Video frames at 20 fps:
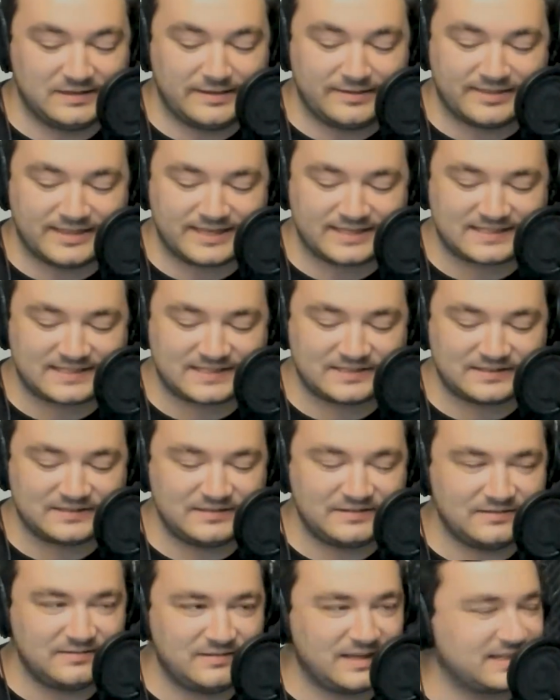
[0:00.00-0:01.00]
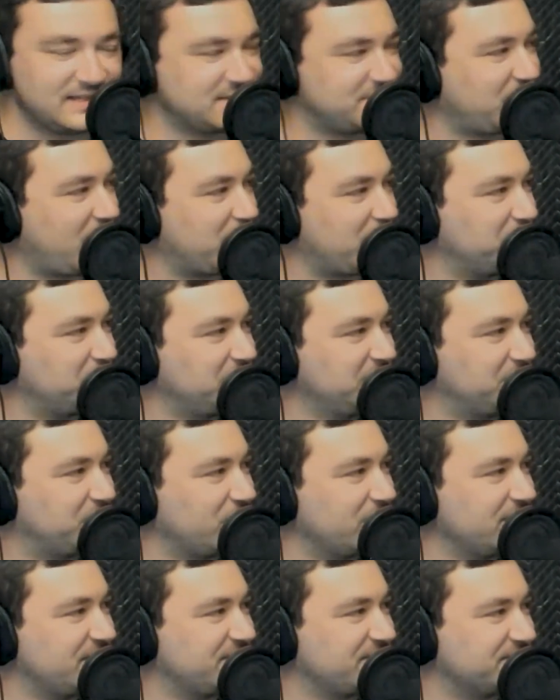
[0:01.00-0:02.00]
this is probably
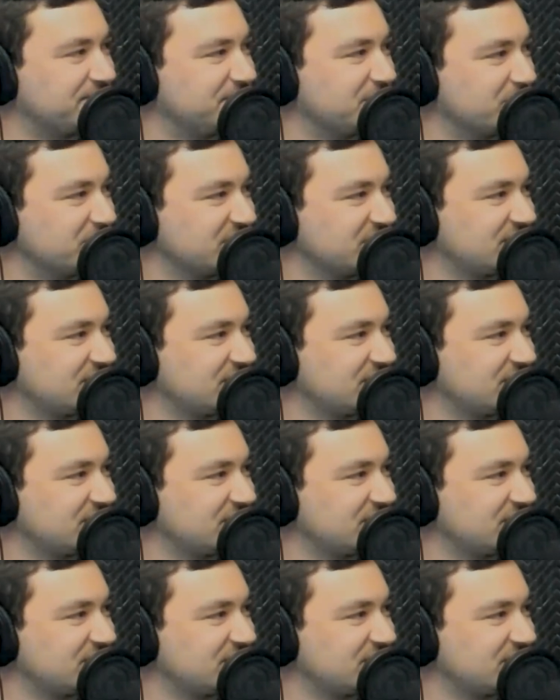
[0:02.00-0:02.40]
pretty confusing.